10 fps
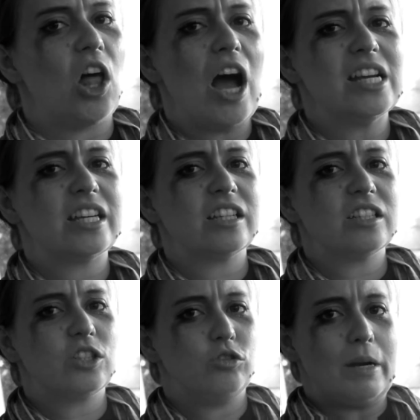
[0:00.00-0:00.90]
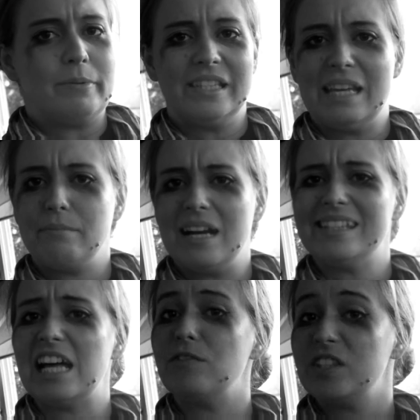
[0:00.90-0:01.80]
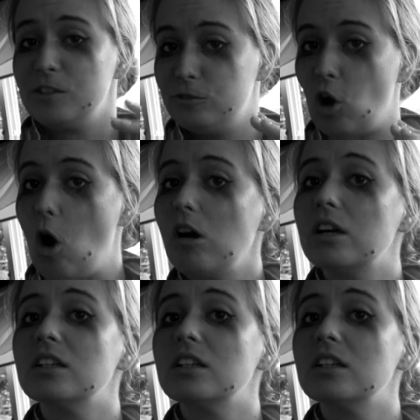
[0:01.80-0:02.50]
like to represent myself as a frog.